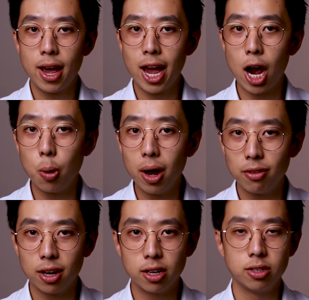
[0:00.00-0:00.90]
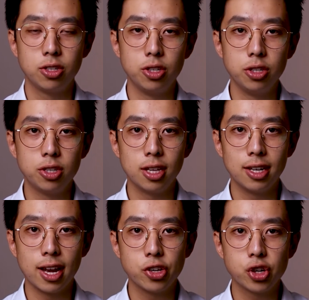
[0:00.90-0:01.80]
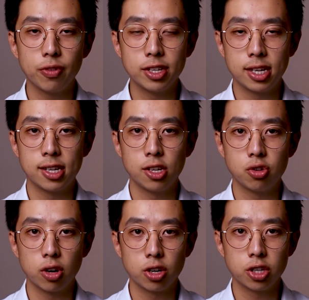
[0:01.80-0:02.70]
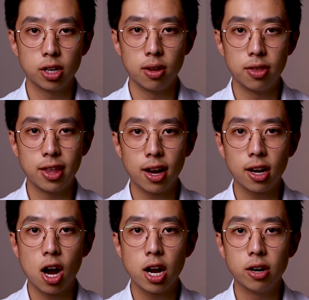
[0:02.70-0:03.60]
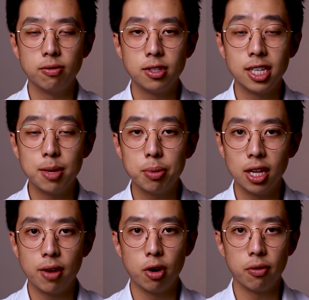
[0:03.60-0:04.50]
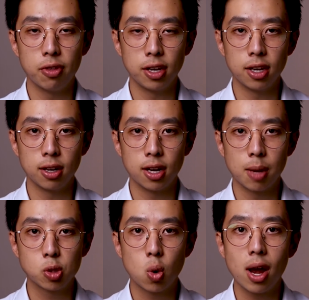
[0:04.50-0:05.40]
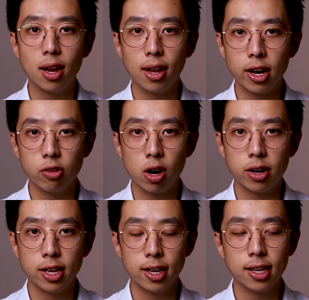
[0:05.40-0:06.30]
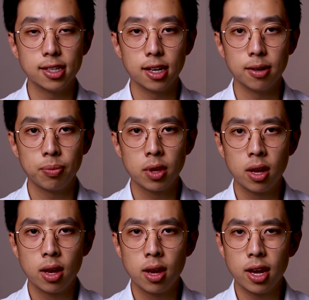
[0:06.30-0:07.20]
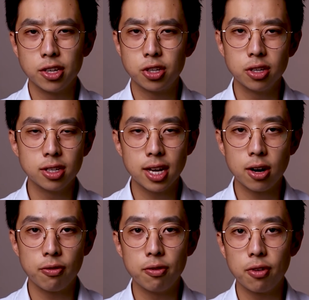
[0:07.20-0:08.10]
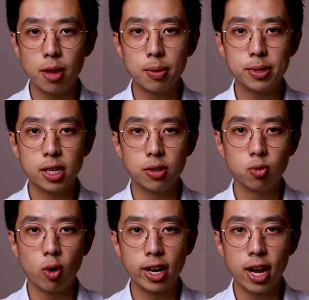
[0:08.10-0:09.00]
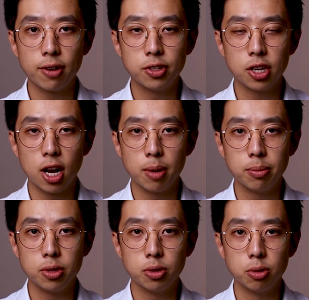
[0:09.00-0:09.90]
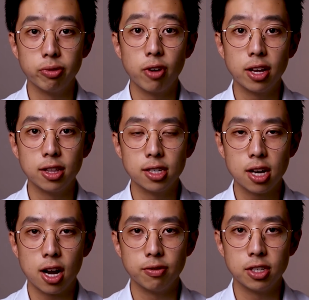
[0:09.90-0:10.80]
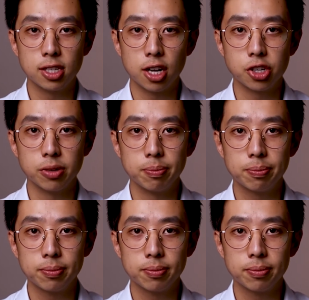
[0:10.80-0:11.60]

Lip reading: However, due to the nature of this essay structure, that kind of deeper level of thinking comes quite later on in the essay, and students can often find themselves running out of time to provide this kind of discussion.